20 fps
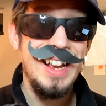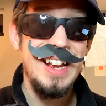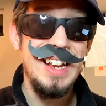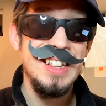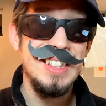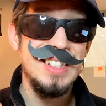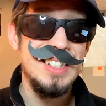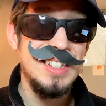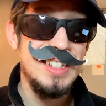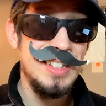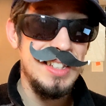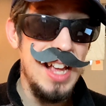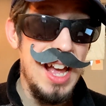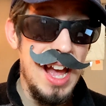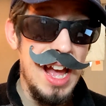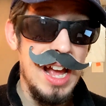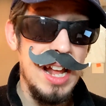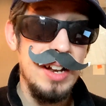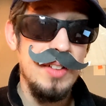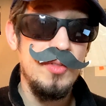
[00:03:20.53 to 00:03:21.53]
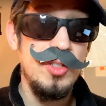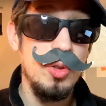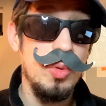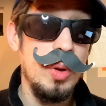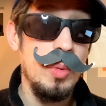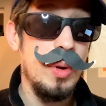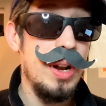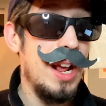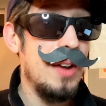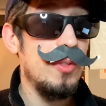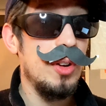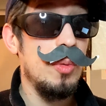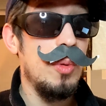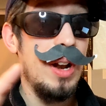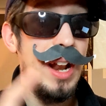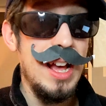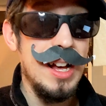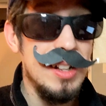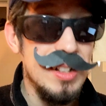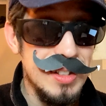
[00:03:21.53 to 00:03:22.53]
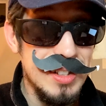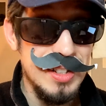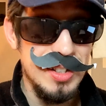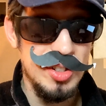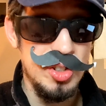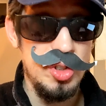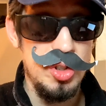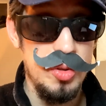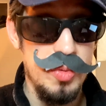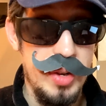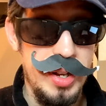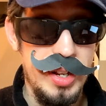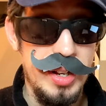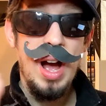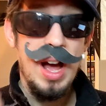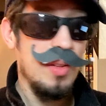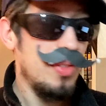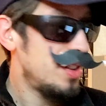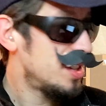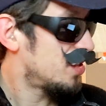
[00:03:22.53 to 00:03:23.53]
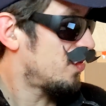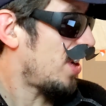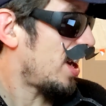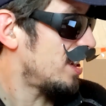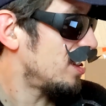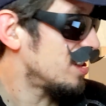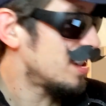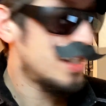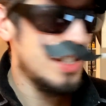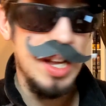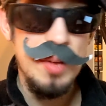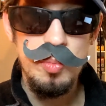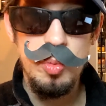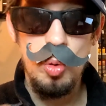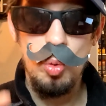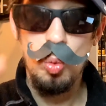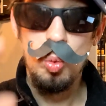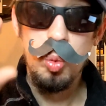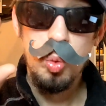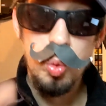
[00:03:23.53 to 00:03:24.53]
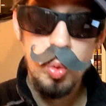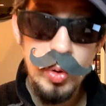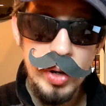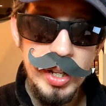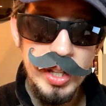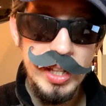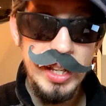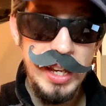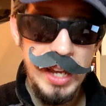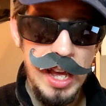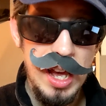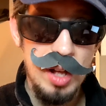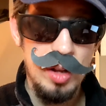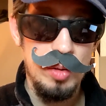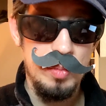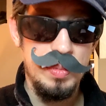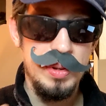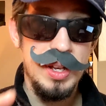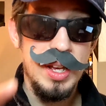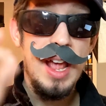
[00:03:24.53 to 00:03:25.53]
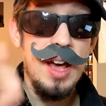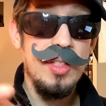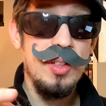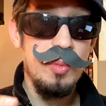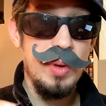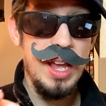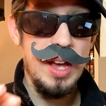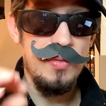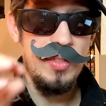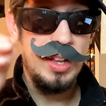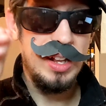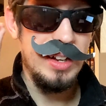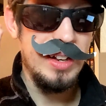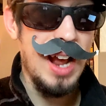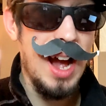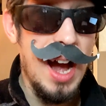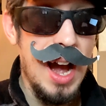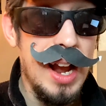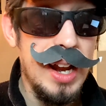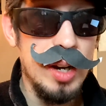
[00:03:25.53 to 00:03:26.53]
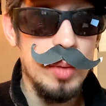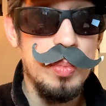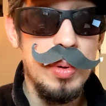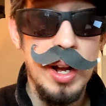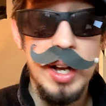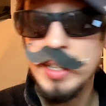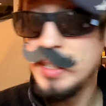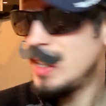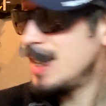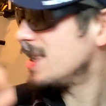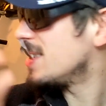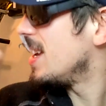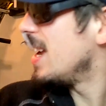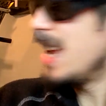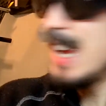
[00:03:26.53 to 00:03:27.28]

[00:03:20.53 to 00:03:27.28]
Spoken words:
instead of doing what everyone else is doing. Wow, this final step will really help. Now that we have the entire process,